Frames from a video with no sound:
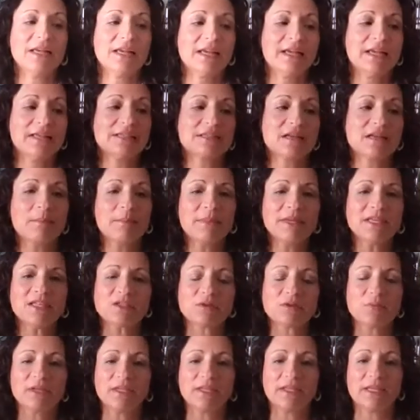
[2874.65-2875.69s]
It's not meant
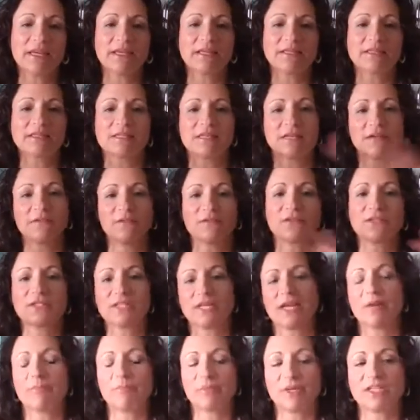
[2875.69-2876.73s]
to be like tit for
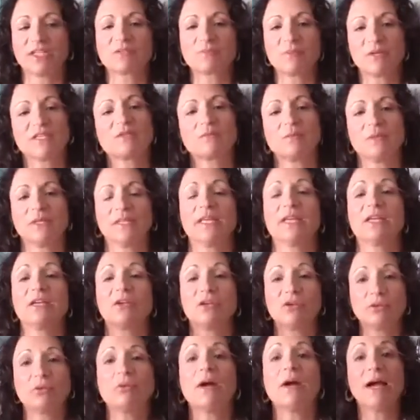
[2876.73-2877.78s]
tat, but it's meant to be like,
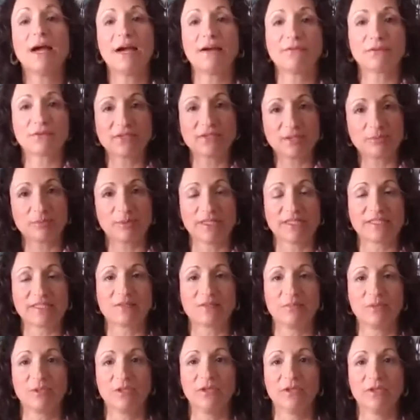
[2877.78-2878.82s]
you have a
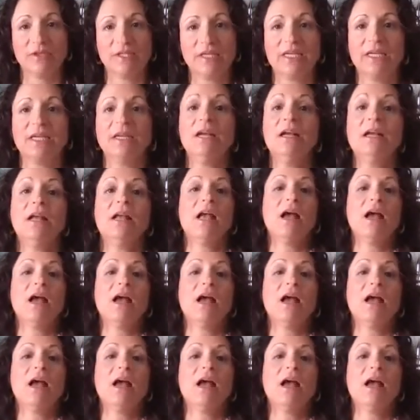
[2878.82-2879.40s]
responsibility.